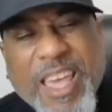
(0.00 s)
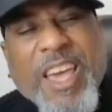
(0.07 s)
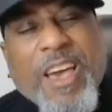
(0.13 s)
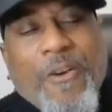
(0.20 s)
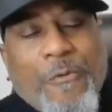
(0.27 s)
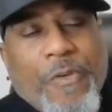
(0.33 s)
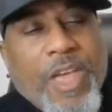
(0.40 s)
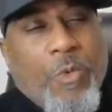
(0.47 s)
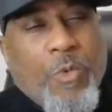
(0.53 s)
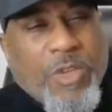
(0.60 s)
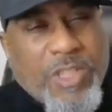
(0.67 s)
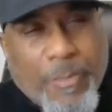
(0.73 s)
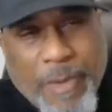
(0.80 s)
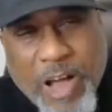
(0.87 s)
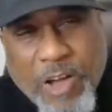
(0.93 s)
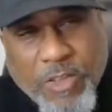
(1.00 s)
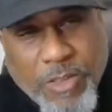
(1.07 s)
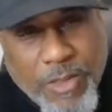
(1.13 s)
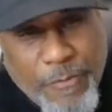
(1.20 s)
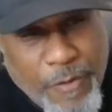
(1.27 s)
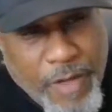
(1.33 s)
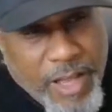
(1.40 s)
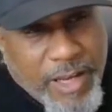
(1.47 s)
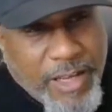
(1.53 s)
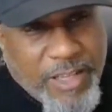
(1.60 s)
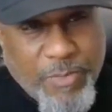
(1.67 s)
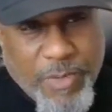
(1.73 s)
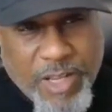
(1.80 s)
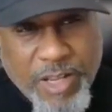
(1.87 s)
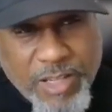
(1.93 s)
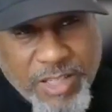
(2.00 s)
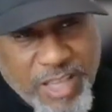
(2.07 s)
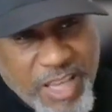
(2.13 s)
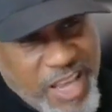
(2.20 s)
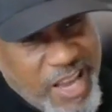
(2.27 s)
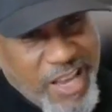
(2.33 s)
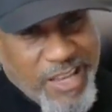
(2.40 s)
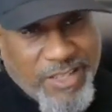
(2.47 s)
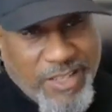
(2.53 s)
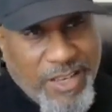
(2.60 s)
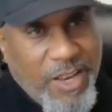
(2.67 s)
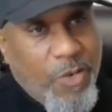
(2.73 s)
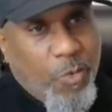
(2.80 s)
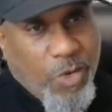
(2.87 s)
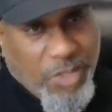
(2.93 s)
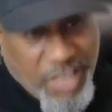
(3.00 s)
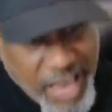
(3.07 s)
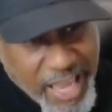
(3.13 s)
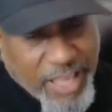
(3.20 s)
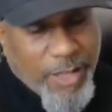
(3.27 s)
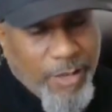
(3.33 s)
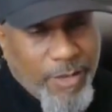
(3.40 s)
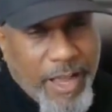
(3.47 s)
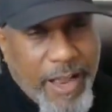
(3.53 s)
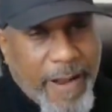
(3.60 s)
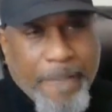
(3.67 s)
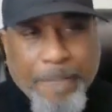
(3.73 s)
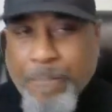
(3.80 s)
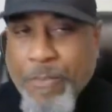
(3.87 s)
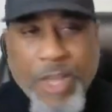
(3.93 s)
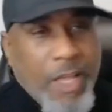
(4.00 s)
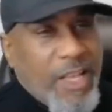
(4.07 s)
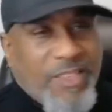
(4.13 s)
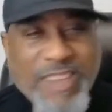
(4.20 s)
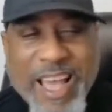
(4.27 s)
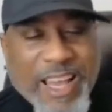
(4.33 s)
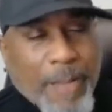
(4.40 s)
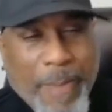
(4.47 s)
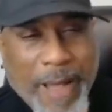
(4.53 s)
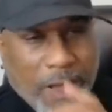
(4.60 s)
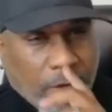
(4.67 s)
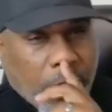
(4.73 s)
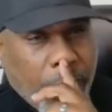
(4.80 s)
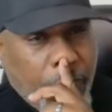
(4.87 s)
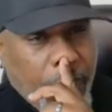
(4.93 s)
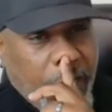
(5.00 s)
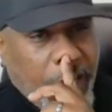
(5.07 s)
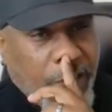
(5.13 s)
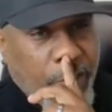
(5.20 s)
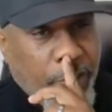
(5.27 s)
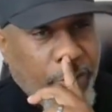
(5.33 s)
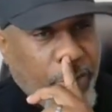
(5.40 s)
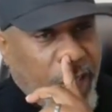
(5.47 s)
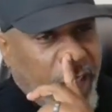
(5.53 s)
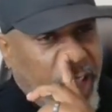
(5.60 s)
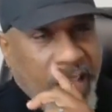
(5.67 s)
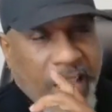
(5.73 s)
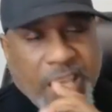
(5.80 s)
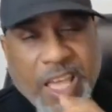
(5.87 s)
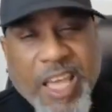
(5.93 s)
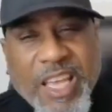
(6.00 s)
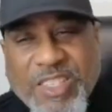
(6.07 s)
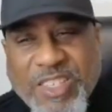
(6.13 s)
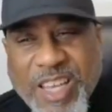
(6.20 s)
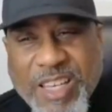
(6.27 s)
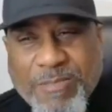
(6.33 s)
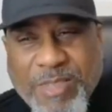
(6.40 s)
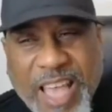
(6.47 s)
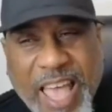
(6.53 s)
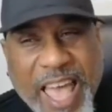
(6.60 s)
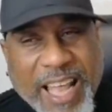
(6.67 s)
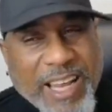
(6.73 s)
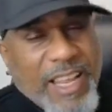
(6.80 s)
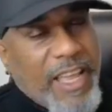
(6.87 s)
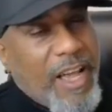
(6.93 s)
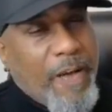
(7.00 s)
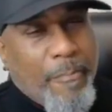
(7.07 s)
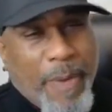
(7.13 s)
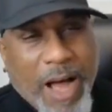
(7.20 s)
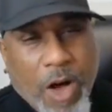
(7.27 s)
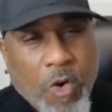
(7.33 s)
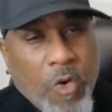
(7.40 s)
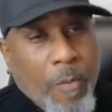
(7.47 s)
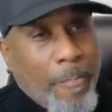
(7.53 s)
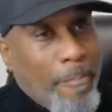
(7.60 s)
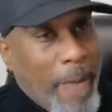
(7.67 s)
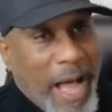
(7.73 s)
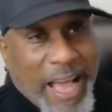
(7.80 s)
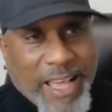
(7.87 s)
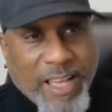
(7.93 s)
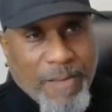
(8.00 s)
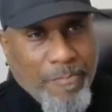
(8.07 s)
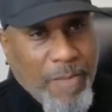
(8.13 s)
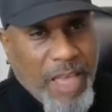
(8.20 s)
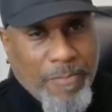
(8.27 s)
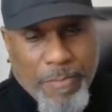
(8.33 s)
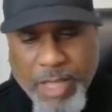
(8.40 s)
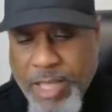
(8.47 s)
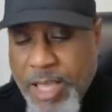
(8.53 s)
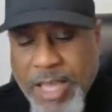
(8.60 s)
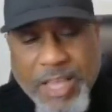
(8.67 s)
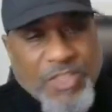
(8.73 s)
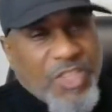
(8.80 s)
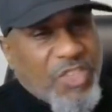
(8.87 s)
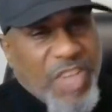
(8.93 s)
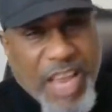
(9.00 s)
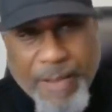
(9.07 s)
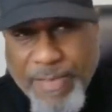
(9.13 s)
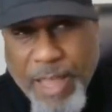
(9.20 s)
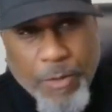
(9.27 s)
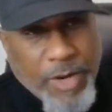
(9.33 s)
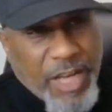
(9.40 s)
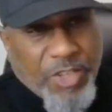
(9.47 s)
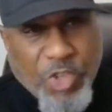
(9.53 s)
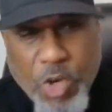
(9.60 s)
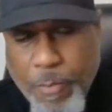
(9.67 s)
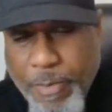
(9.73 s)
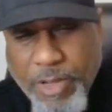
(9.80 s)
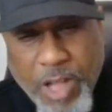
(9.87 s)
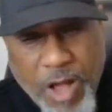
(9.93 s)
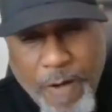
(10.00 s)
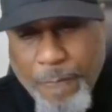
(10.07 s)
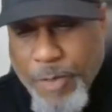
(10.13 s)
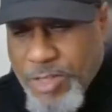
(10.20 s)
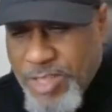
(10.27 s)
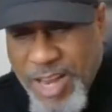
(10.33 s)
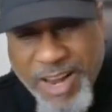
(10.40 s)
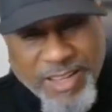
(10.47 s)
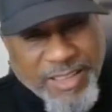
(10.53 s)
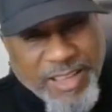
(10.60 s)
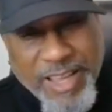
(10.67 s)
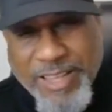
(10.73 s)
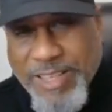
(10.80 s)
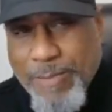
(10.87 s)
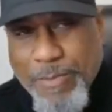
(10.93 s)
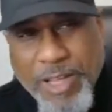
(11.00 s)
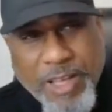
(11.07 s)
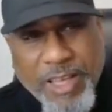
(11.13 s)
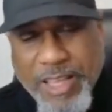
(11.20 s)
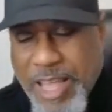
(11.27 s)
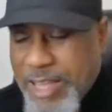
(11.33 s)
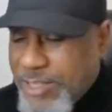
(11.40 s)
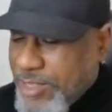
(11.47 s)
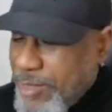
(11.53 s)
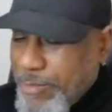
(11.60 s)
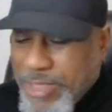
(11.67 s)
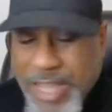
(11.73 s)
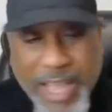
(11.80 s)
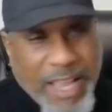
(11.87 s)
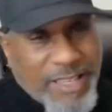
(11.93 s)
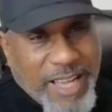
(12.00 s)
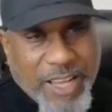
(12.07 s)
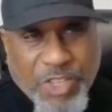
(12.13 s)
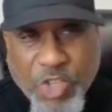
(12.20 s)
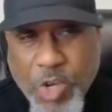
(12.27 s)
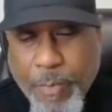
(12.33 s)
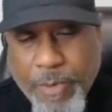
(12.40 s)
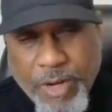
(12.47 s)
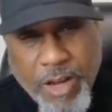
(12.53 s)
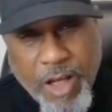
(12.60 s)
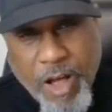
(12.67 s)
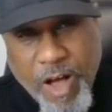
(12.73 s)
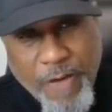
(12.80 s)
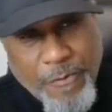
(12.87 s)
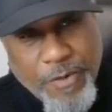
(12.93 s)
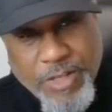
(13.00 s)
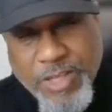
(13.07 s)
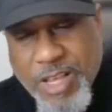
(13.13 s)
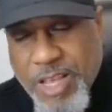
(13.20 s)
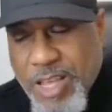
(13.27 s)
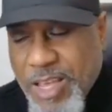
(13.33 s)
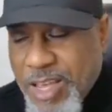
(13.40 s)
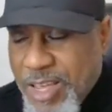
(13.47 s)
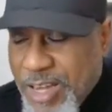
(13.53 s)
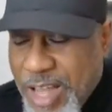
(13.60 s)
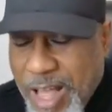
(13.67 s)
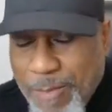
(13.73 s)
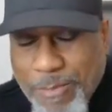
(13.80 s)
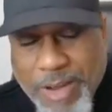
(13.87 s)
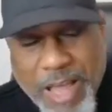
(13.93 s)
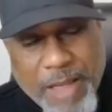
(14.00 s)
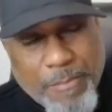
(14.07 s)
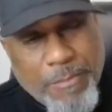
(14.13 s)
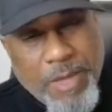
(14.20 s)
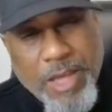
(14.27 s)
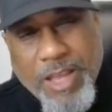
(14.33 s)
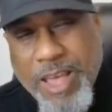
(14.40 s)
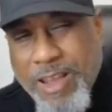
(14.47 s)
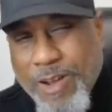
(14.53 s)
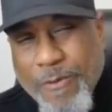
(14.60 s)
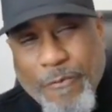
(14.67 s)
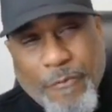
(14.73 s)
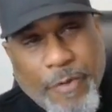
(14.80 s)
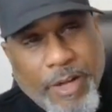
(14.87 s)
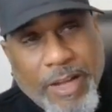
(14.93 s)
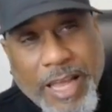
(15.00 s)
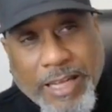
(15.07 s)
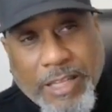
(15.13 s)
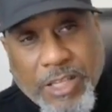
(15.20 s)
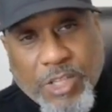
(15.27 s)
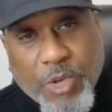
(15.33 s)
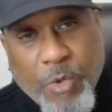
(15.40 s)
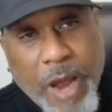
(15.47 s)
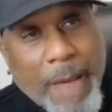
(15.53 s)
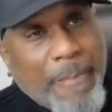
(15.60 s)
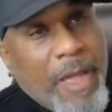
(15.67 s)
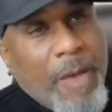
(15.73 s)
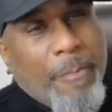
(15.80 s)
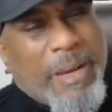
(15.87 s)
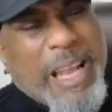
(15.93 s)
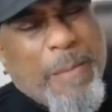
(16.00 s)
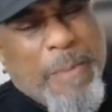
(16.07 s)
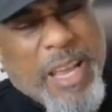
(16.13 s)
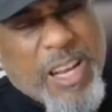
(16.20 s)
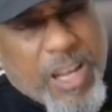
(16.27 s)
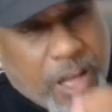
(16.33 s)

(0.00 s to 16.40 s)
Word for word: If it was about the feelings, because kids will take you there. It's not about the feelings with me. It's exactly about my commitment. It's the same thing when I show up in the office. There are things I'm looking at. Some days I show up in the office and I'm like, man, I don't feel like this crap, but I made